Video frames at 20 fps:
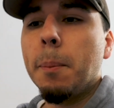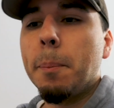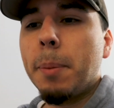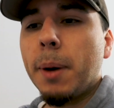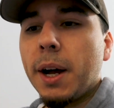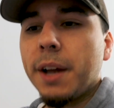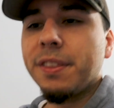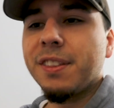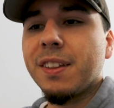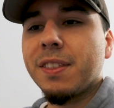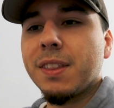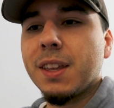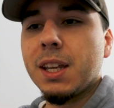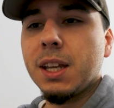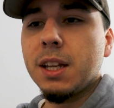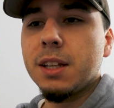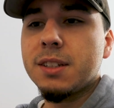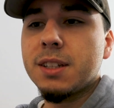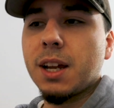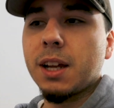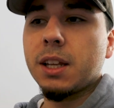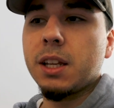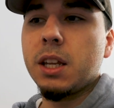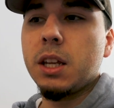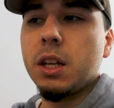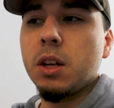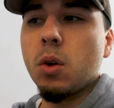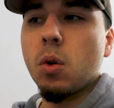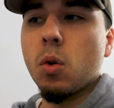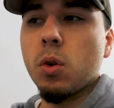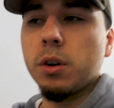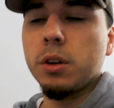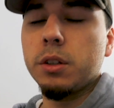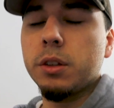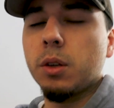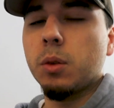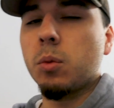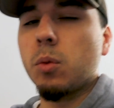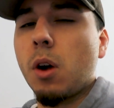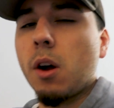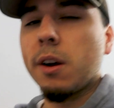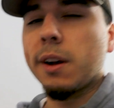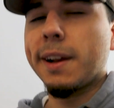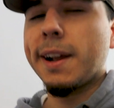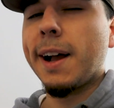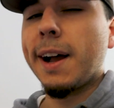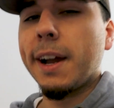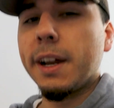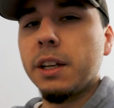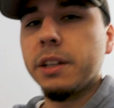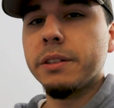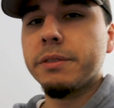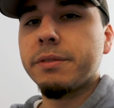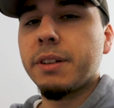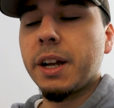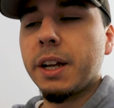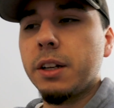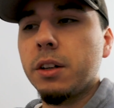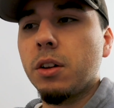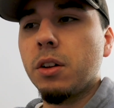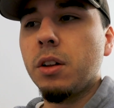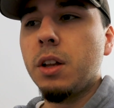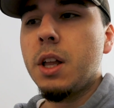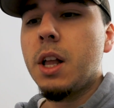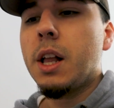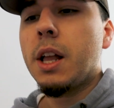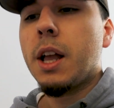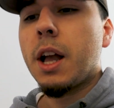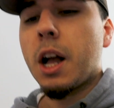But the thing is that he ordered the wrong kind of vinyl,